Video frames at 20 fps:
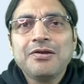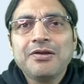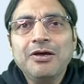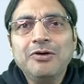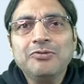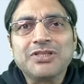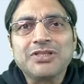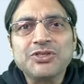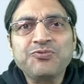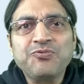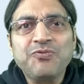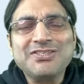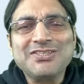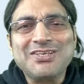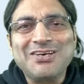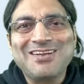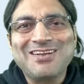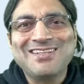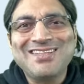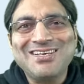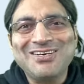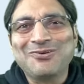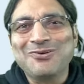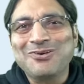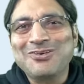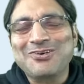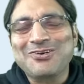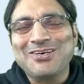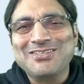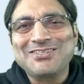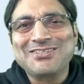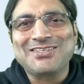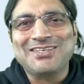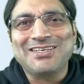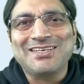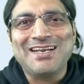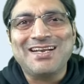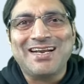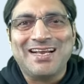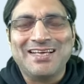Now this was another good
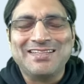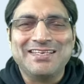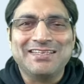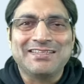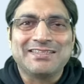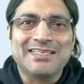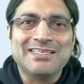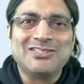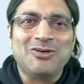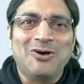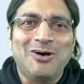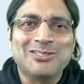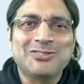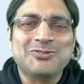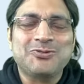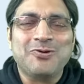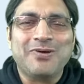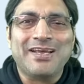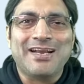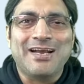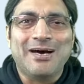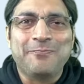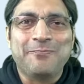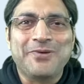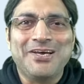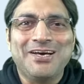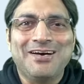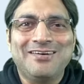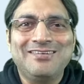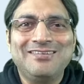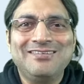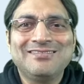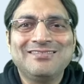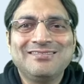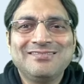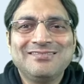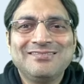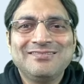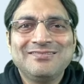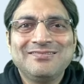question, and I think this also can appear
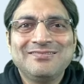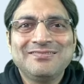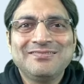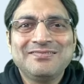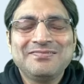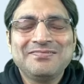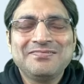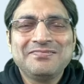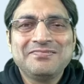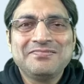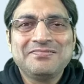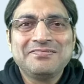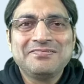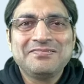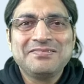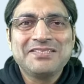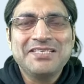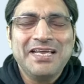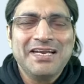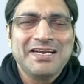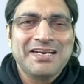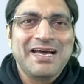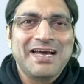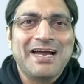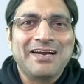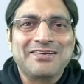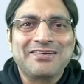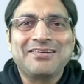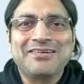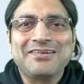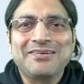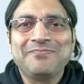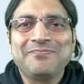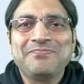in CAT.